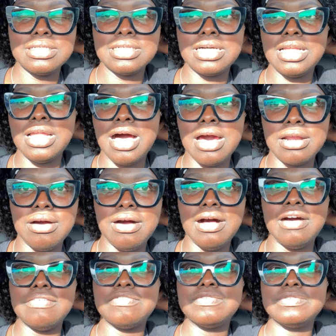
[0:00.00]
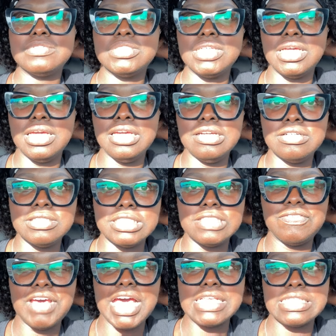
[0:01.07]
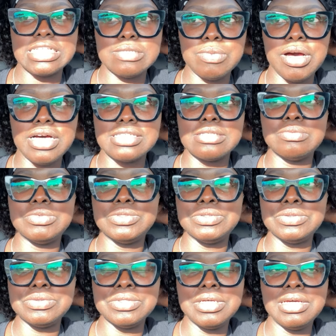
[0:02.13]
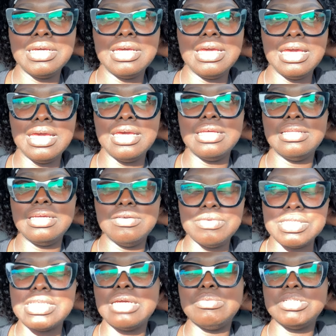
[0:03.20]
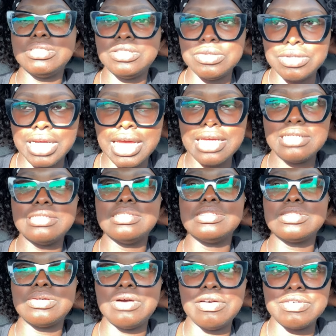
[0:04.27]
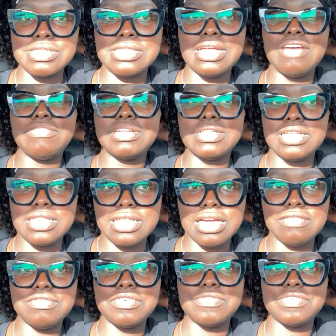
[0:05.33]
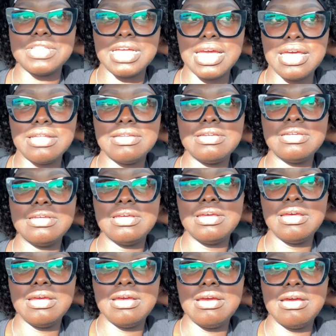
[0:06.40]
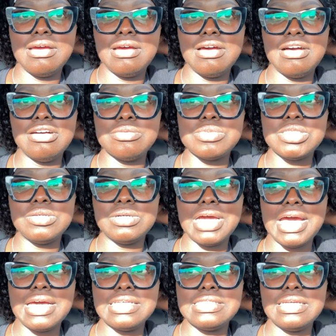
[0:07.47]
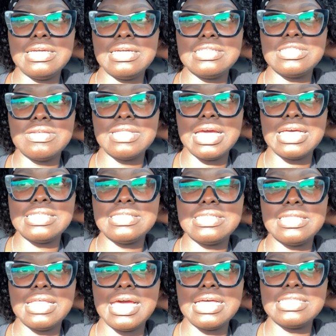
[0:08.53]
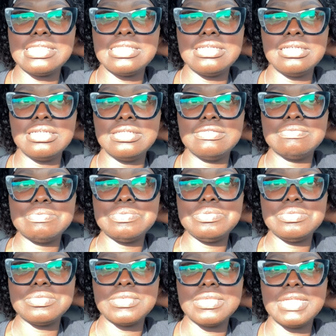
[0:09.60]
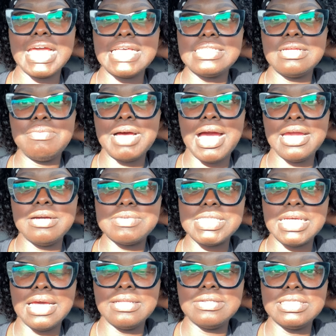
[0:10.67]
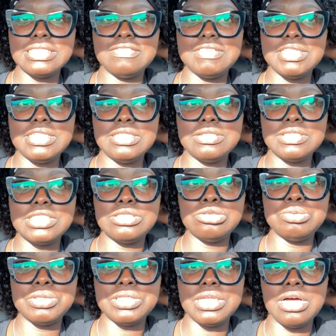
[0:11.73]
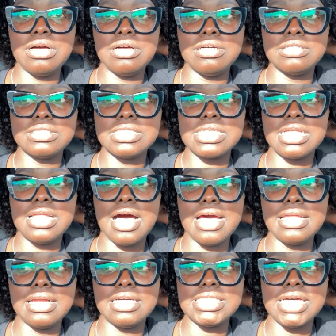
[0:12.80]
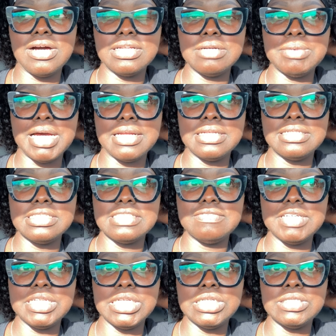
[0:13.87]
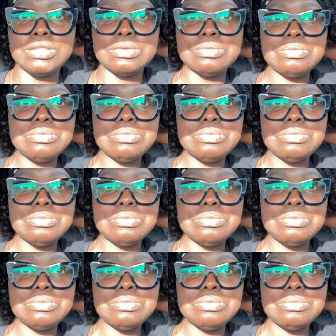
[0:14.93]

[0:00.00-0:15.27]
clot off, to heal as fast as possible, and it was able to do that. And so I was definitely thankful for that. Um, so guys, yeah, so that's that's the that's the biopsy. I know this video is super long. There's a lot that I talked about in this video.